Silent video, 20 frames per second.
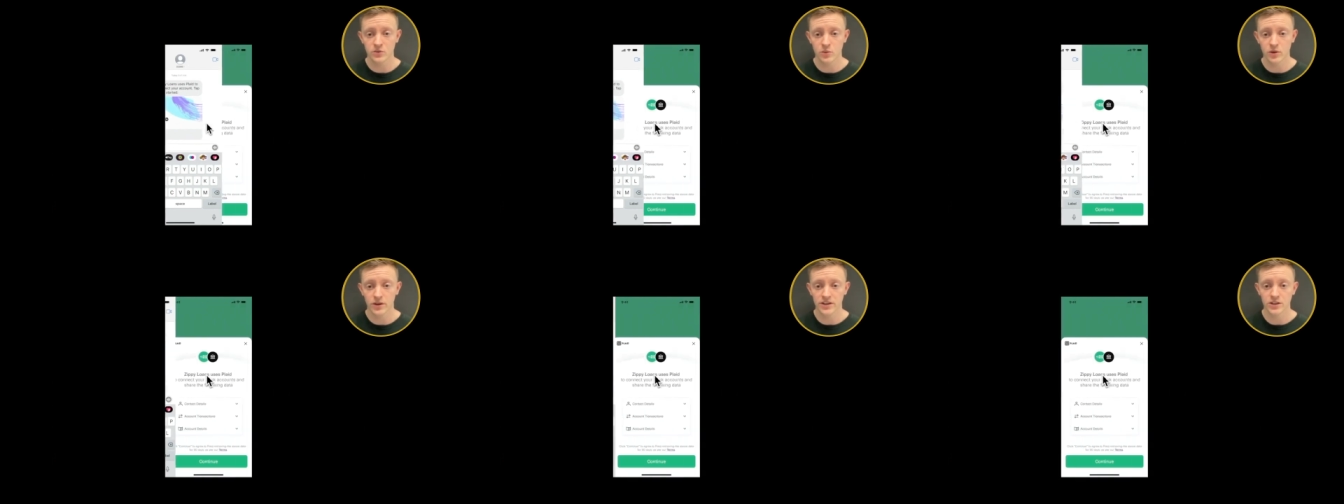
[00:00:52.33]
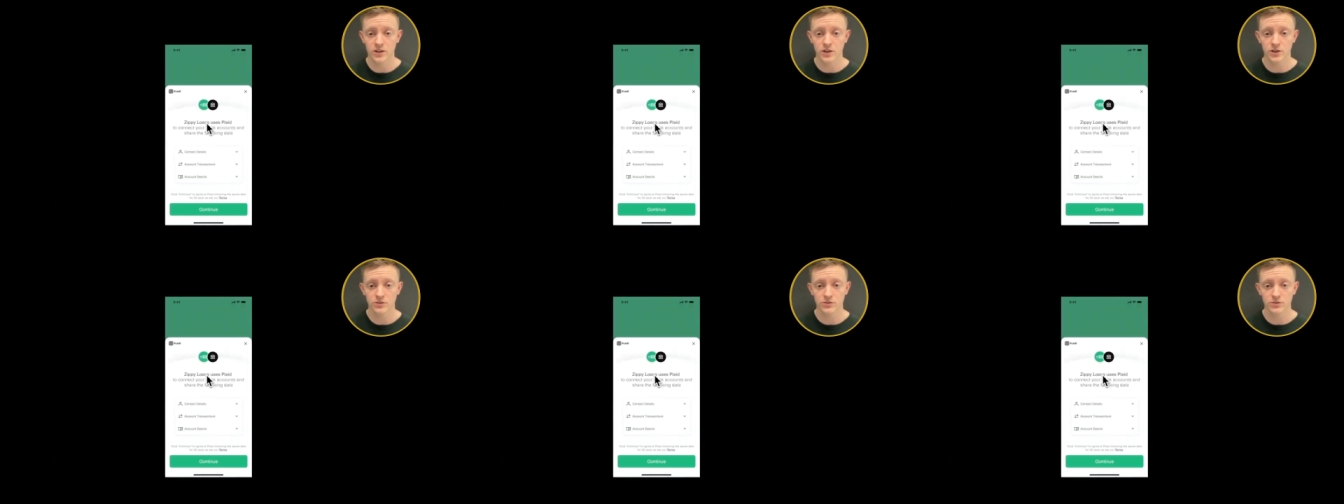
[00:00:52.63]
where they
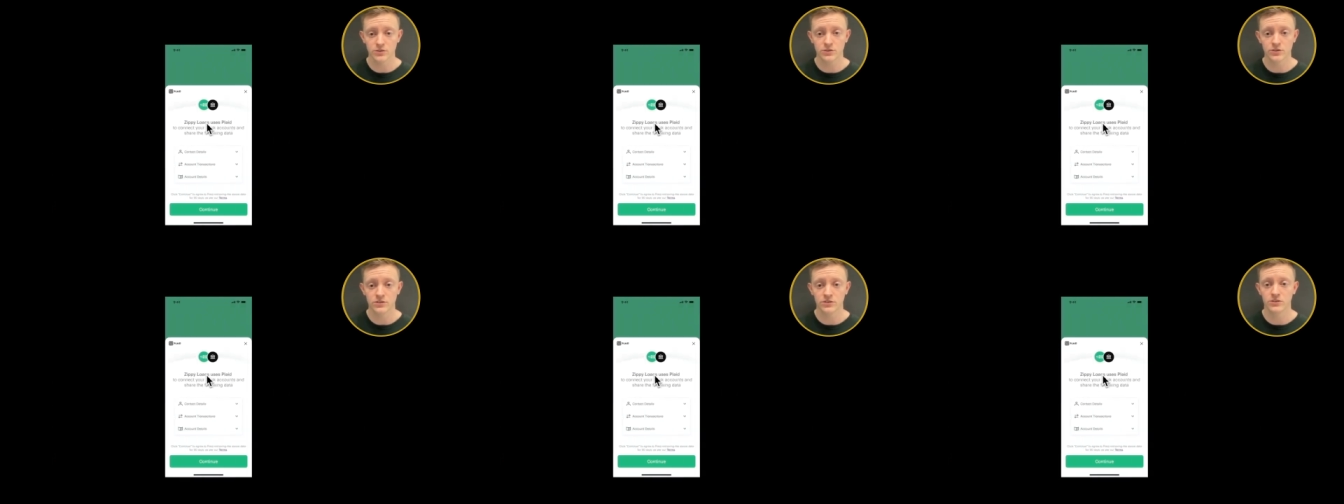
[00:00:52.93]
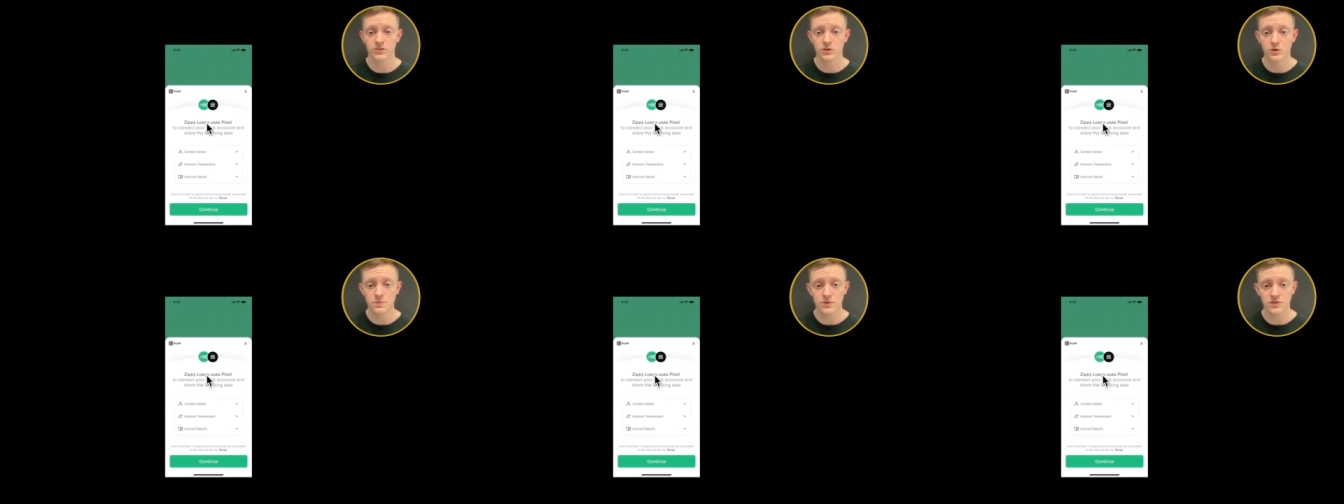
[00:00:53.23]
go through the
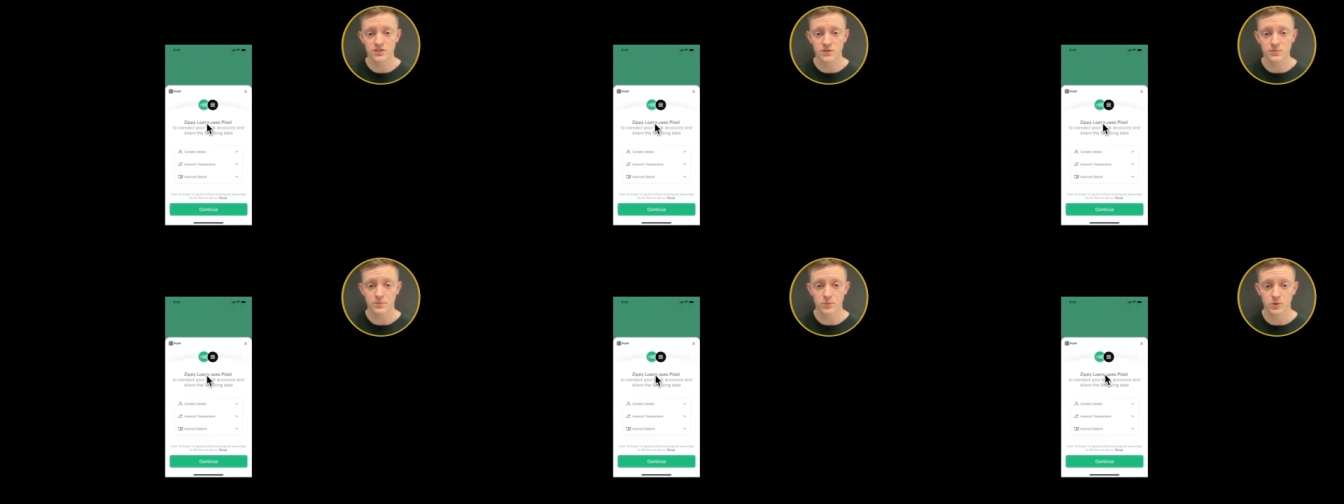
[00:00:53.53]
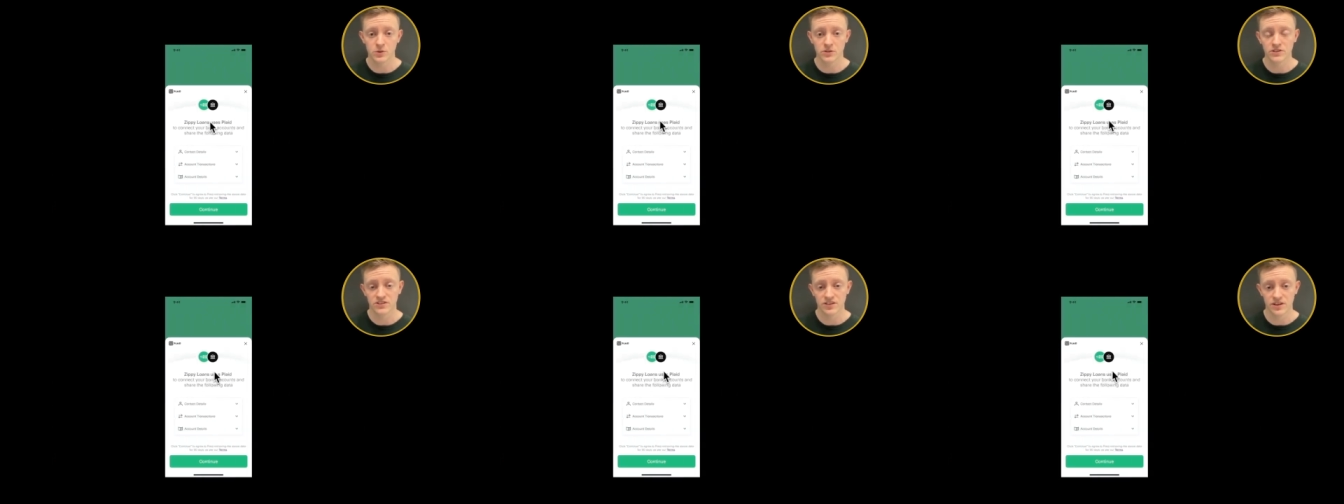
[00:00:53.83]
super
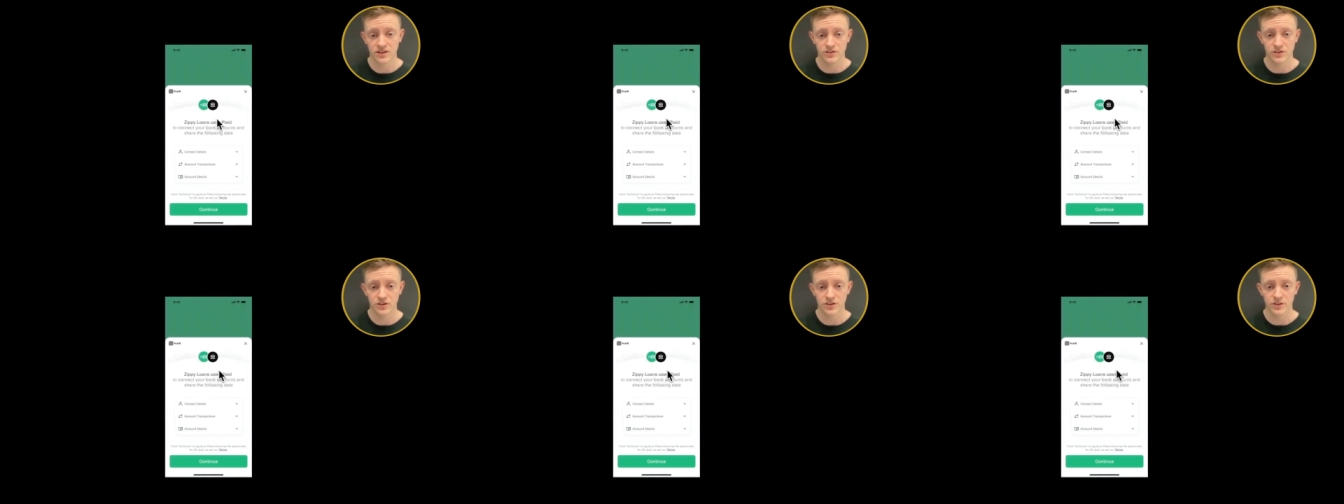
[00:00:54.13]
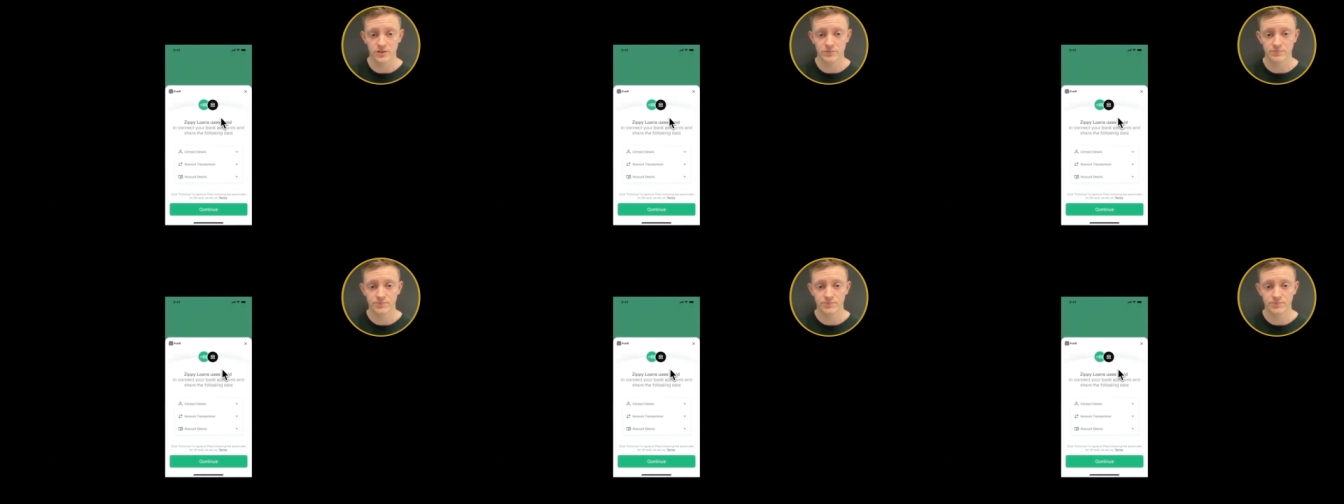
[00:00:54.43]
simple consent journey.